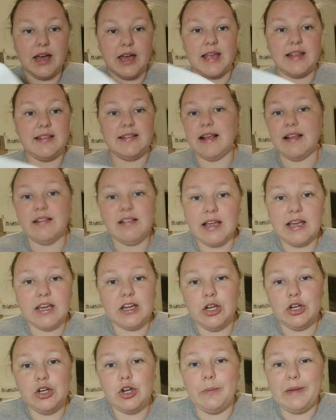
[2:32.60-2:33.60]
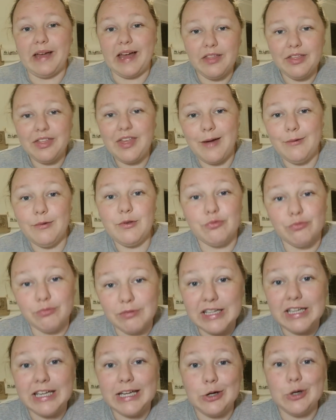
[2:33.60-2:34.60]
It sounds like I don't know math. I was
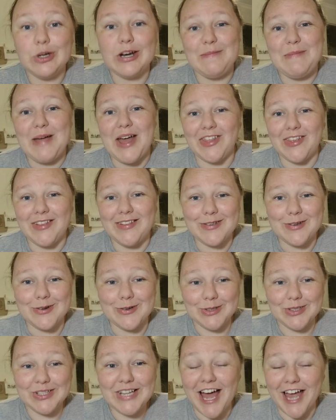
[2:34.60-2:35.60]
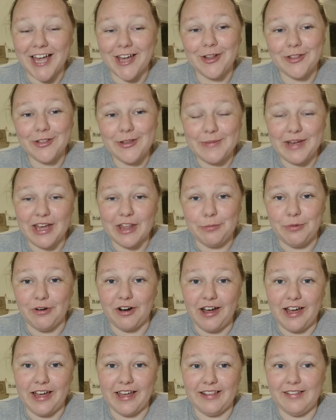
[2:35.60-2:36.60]
really good at math in school. I got the math
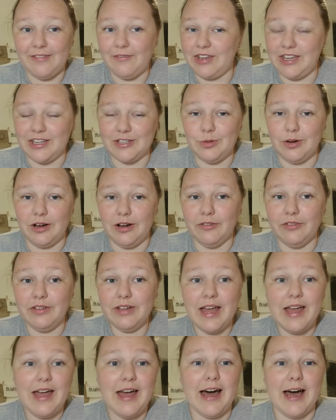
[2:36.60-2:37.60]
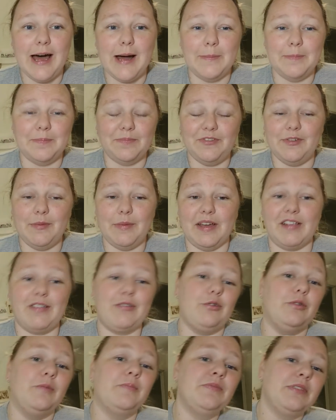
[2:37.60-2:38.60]
prize for year 12 um, for my
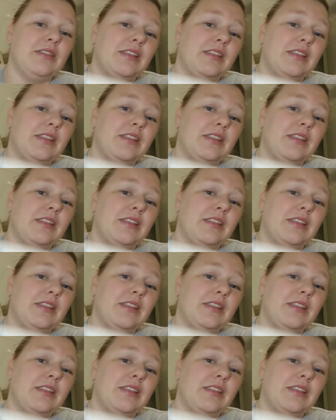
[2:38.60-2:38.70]
school.